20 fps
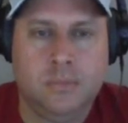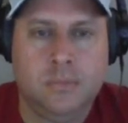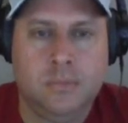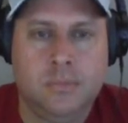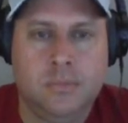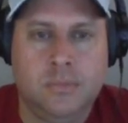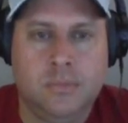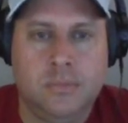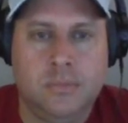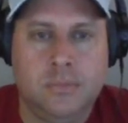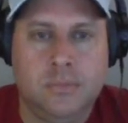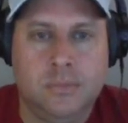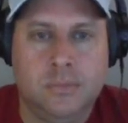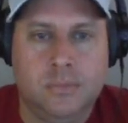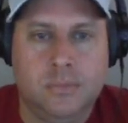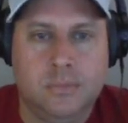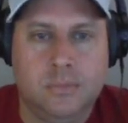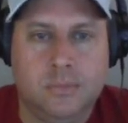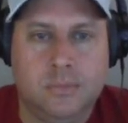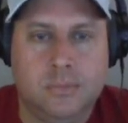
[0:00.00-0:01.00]

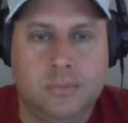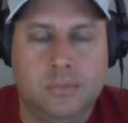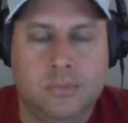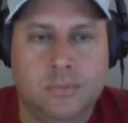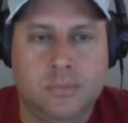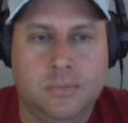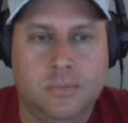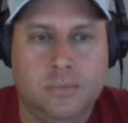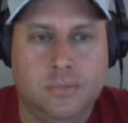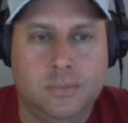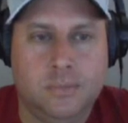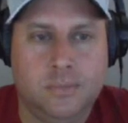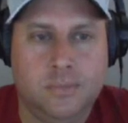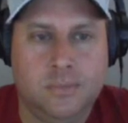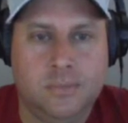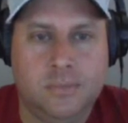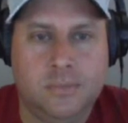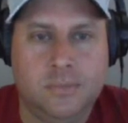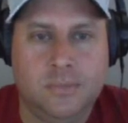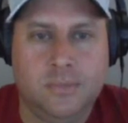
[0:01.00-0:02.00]

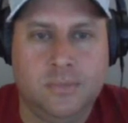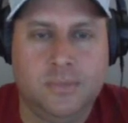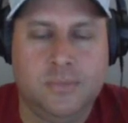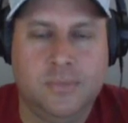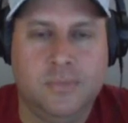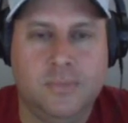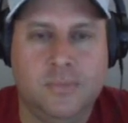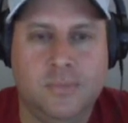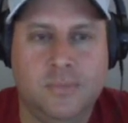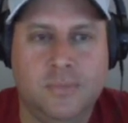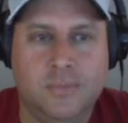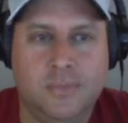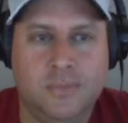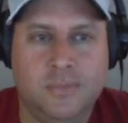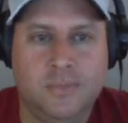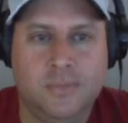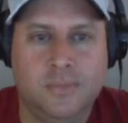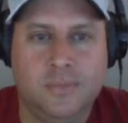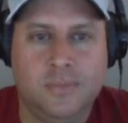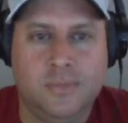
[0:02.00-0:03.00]

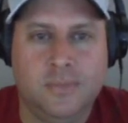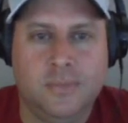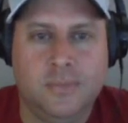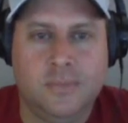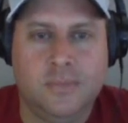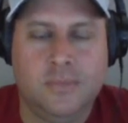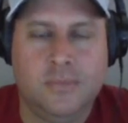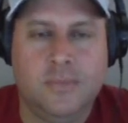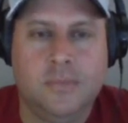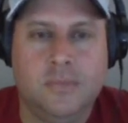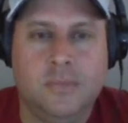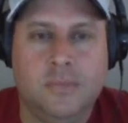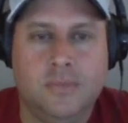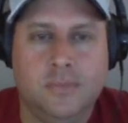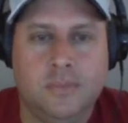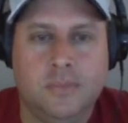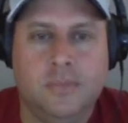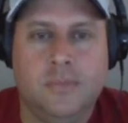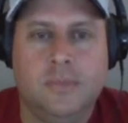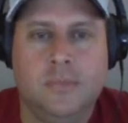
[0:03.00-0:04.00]

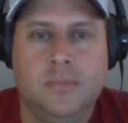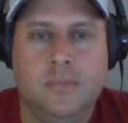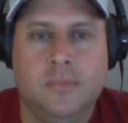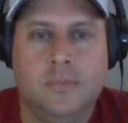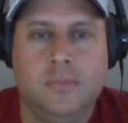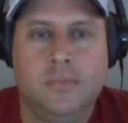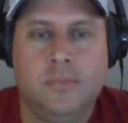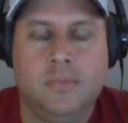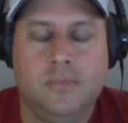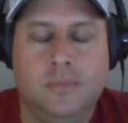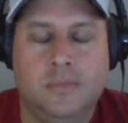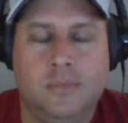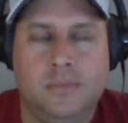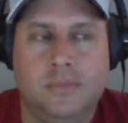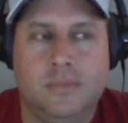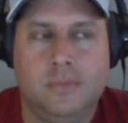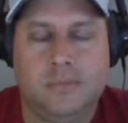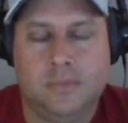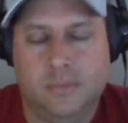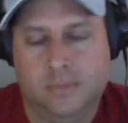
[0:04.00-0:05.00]

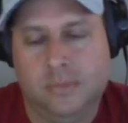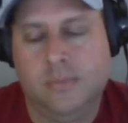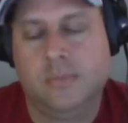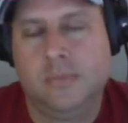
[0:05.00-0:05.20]
(silent)